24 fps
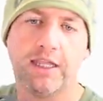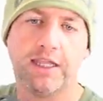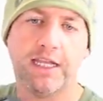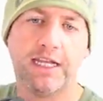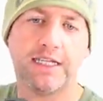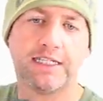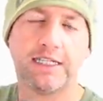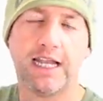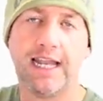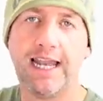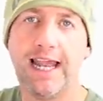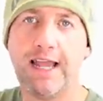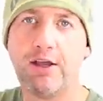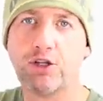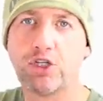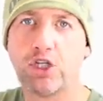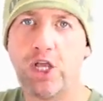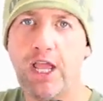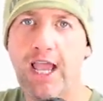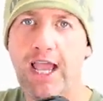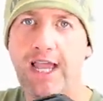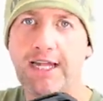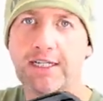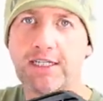this allows
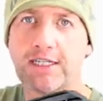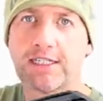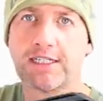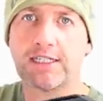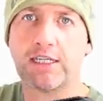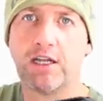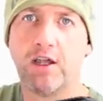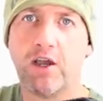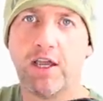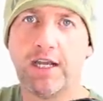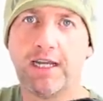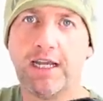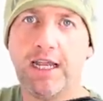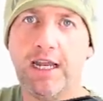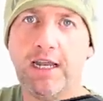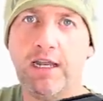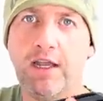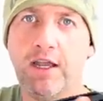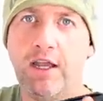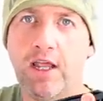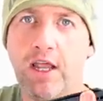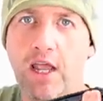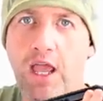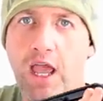your hand to slide
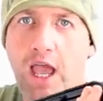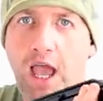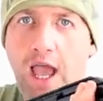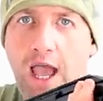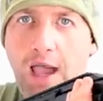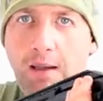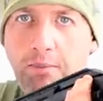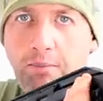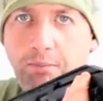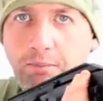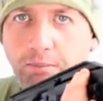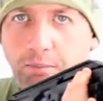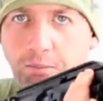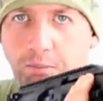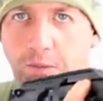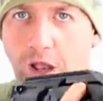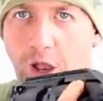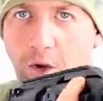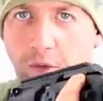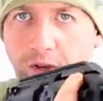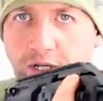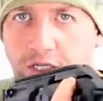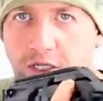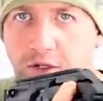in and
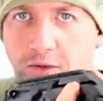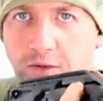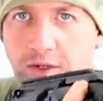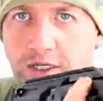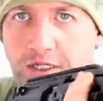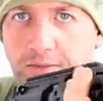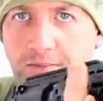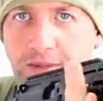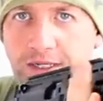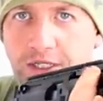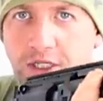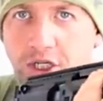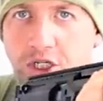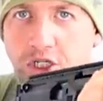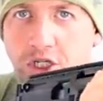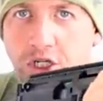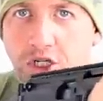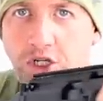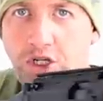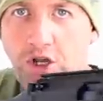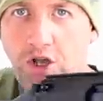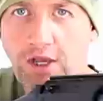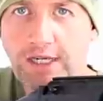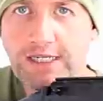go into its
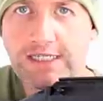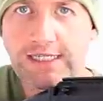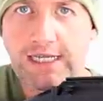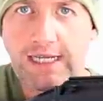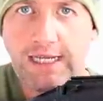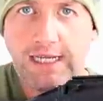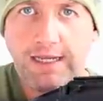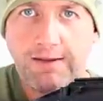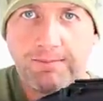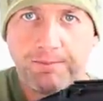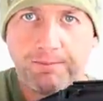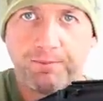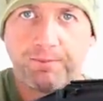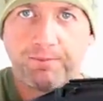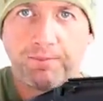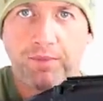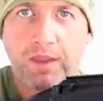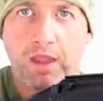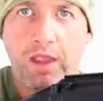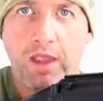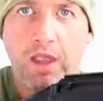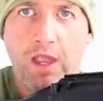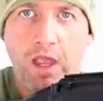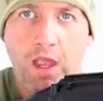position nicely
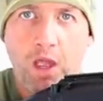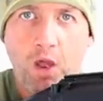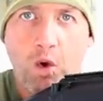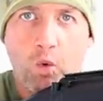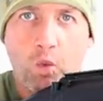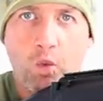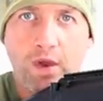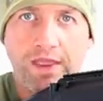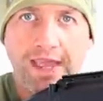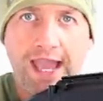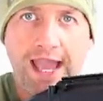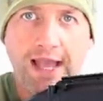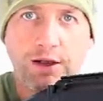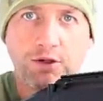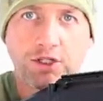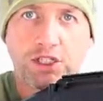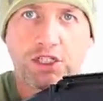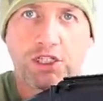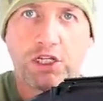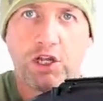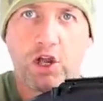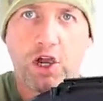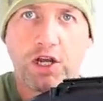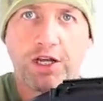without
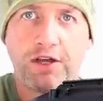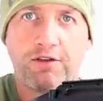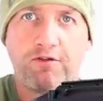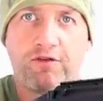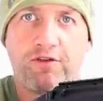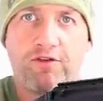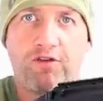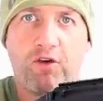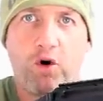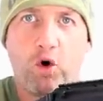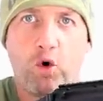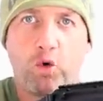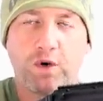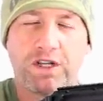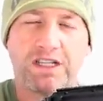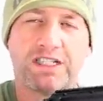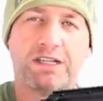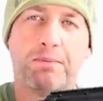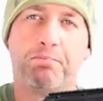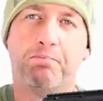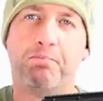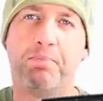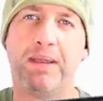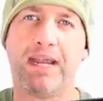sliding forward.
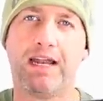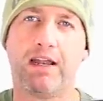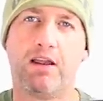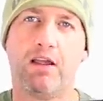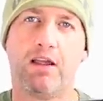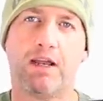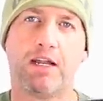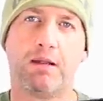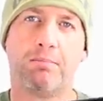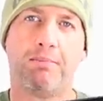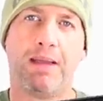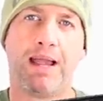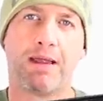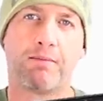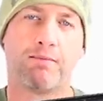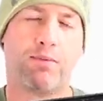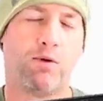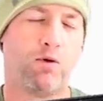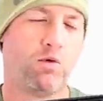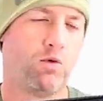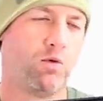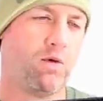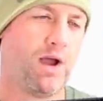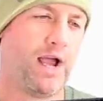It's a bit like the
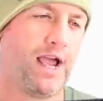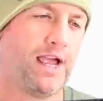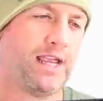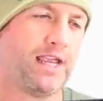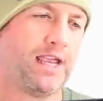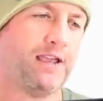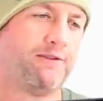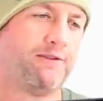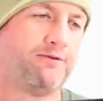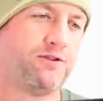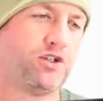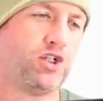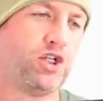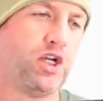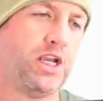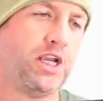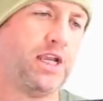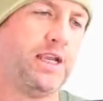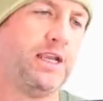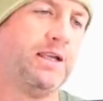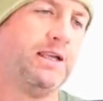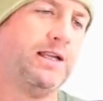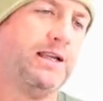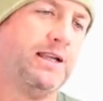Magpul
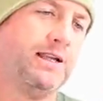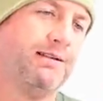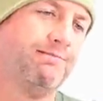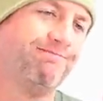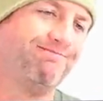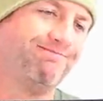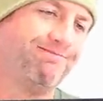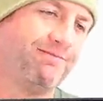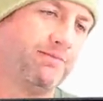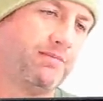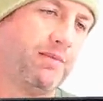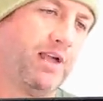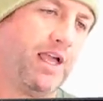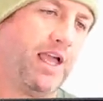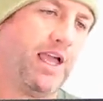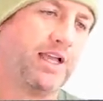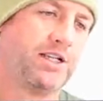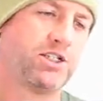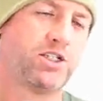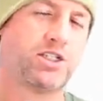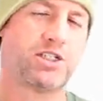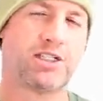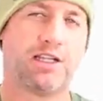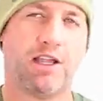AFG.
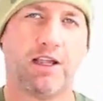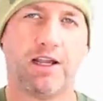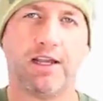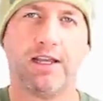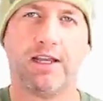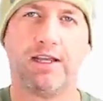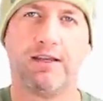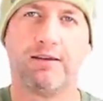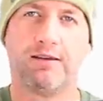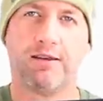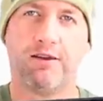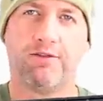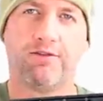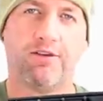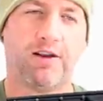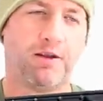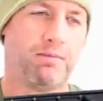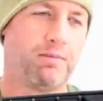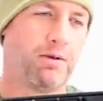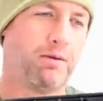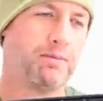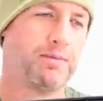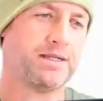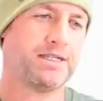It's slightly different
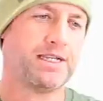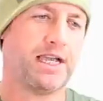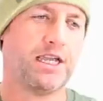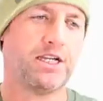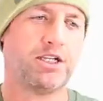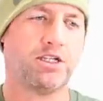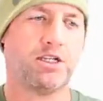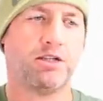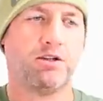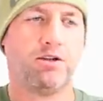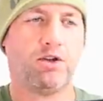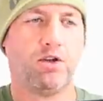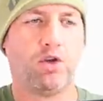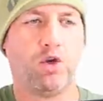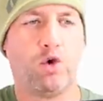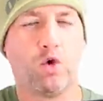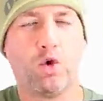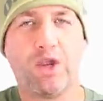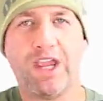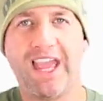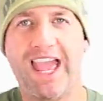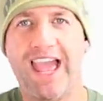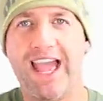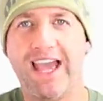implementation. You
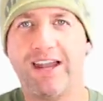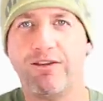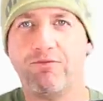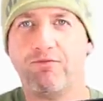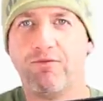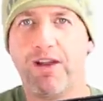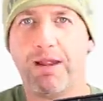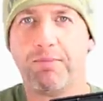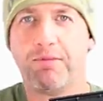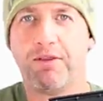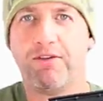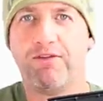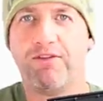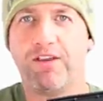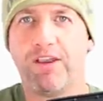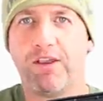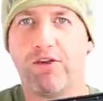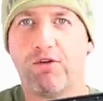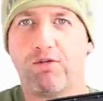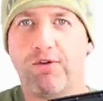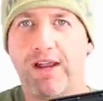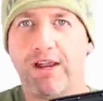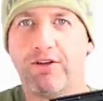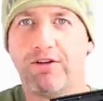can wrap your
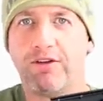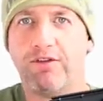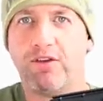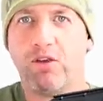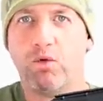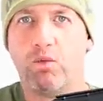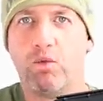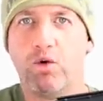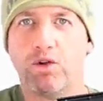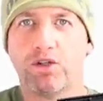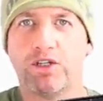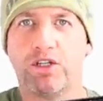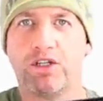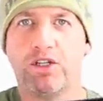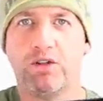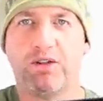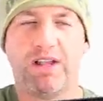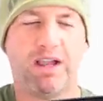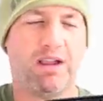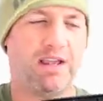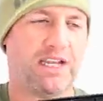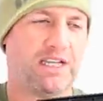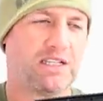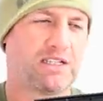finger around if you want to do
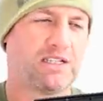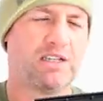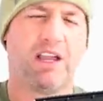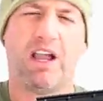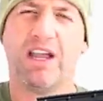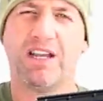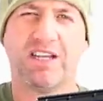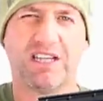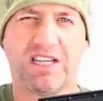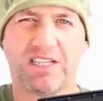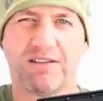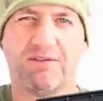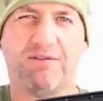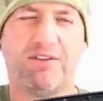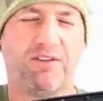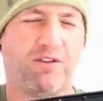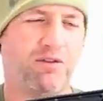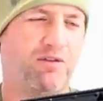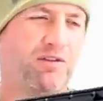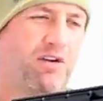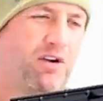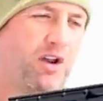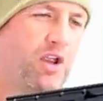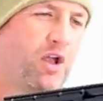that. It doesn't
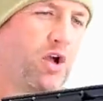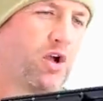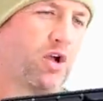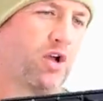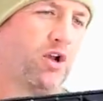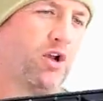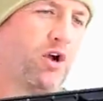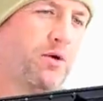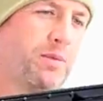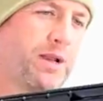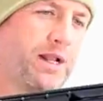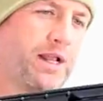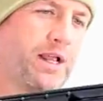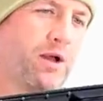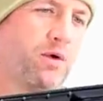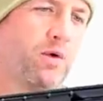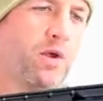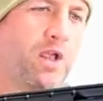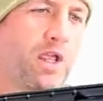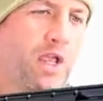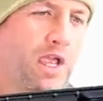feel very ergonomic though.